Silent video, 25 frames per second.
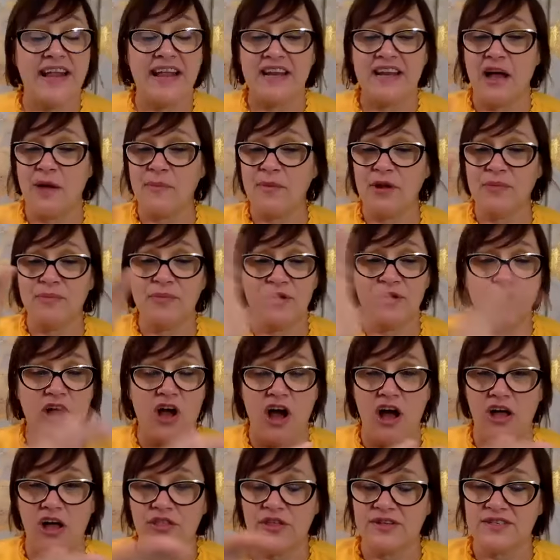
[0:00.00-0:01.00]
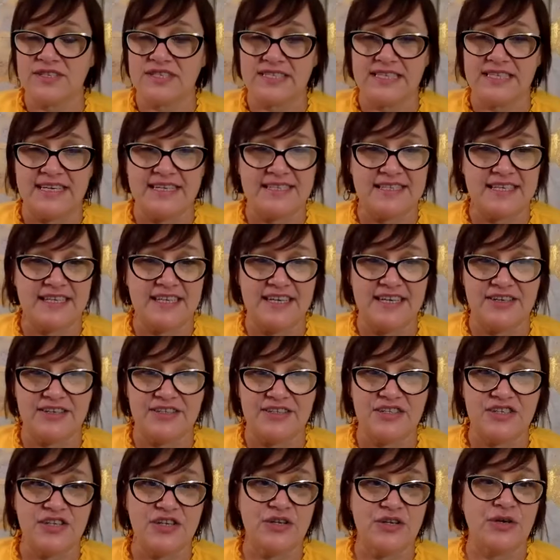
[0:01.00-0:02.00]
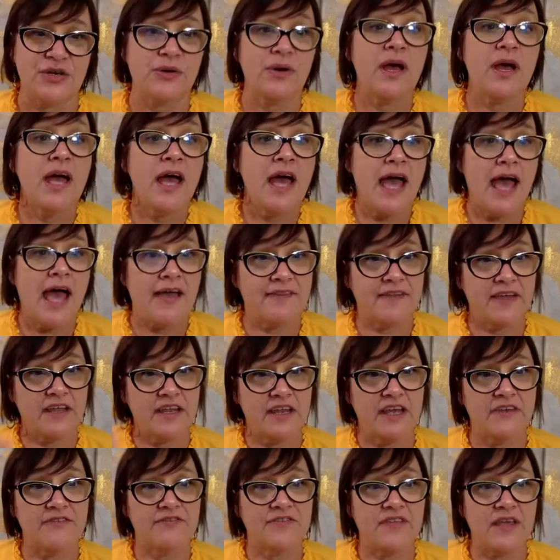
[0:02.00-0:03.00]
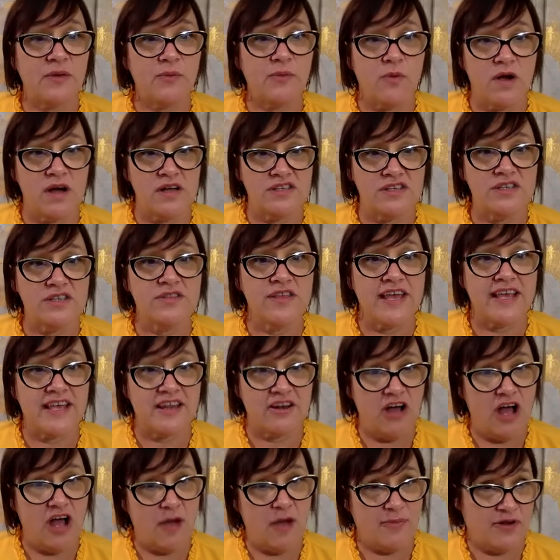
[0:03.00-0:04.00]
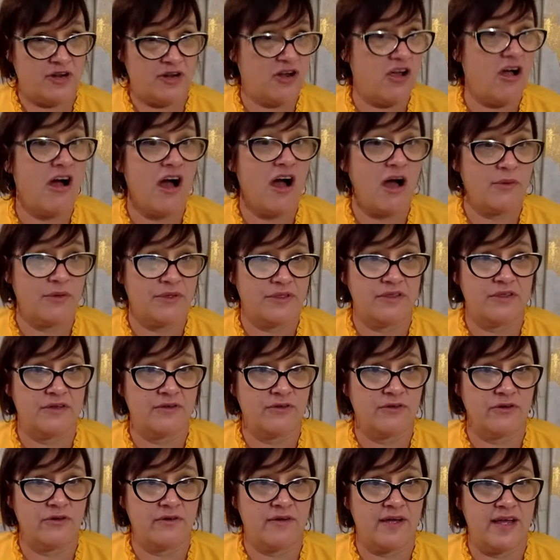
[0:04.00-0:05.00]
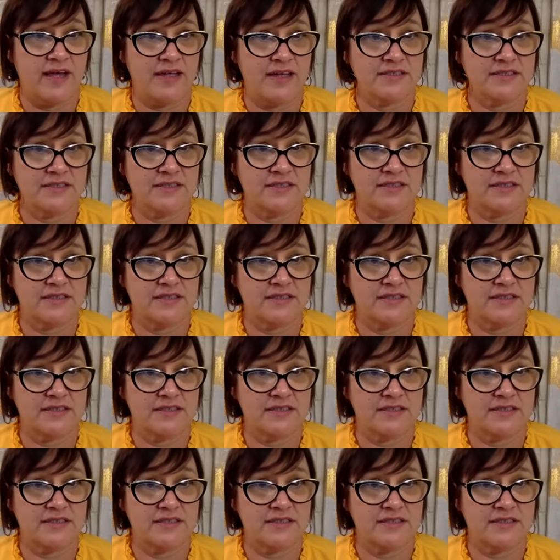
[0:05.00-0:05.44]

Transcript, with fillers: And I'm going to put all those links in here too. And then if they want to, they can hop on a call with you, correct? Yeah,